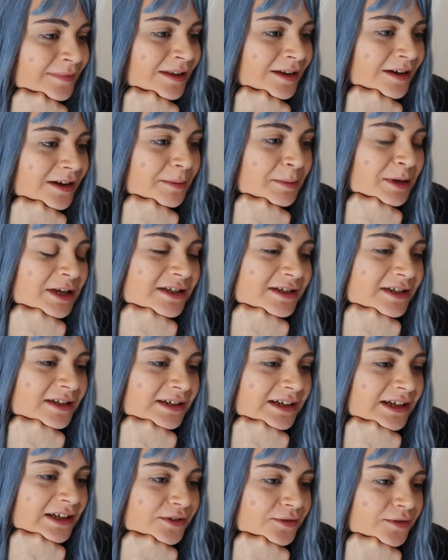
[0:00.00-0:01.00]
I'm eating
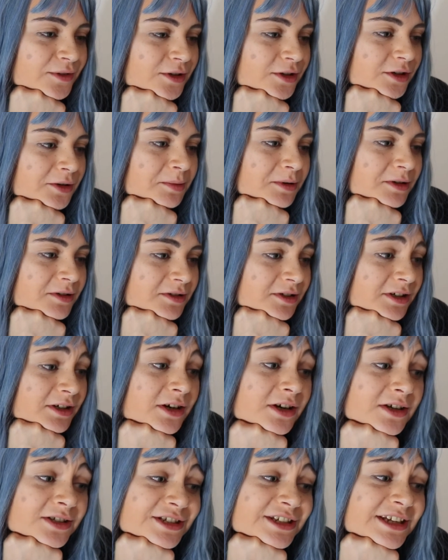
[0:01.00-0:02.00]
less food because I
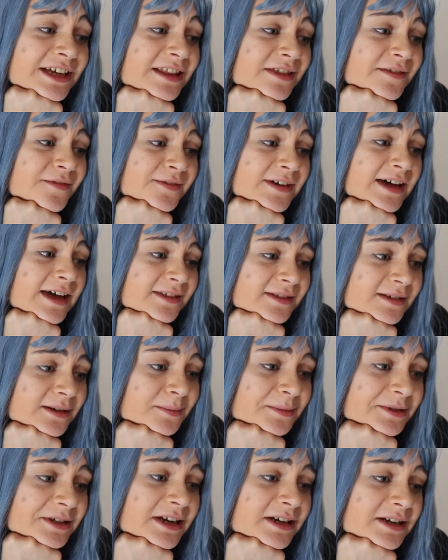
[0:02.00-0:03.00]
can't stand the fact that
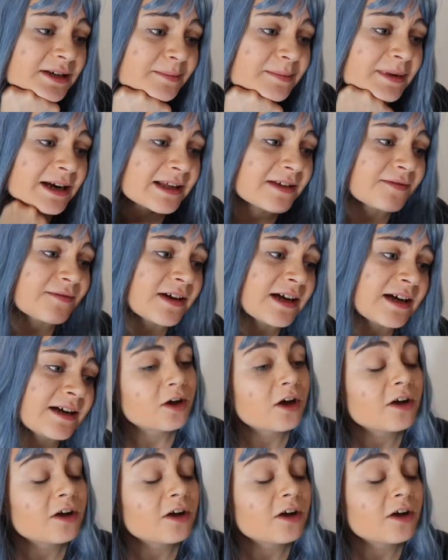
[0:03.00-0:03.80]
I'm gaining belly fat.